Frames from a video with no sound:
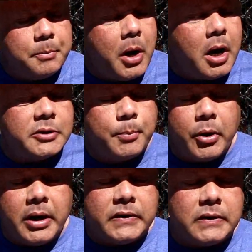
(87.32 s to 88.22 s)
a box
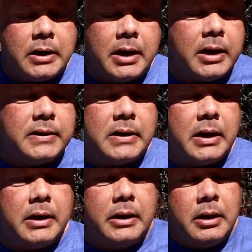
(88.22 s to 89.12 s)
press, and I gotta
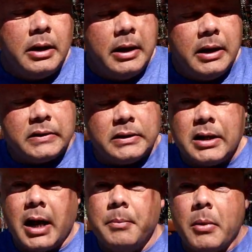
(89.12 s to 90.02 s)
say, it's a
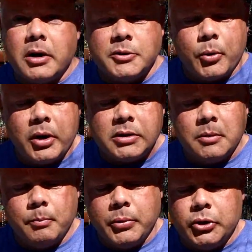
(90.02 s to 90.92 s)
tight box press,
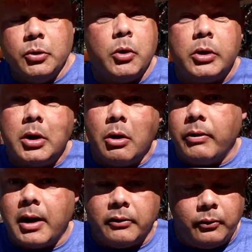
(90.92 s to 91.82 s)
but you wouldn't know
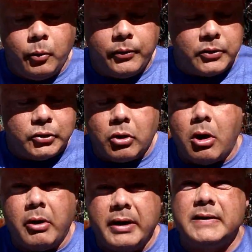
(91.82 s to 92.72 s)
that with the
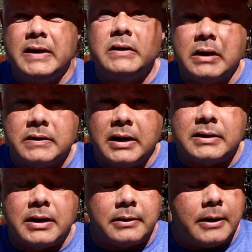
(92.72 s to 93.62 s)
draw as easy as it
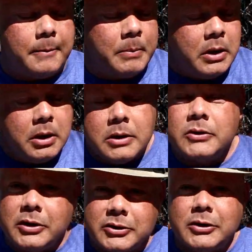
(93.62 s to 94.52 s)
is like that.
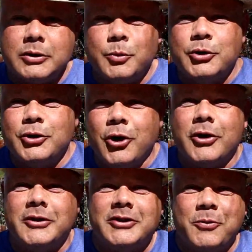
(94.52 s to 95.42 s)
So let's get this one
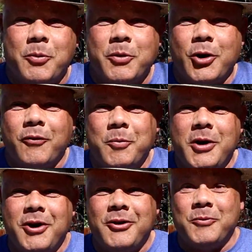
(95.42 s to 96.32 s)
started and see where we go from
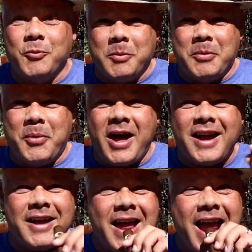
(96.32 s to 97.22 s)
here. We'll be back.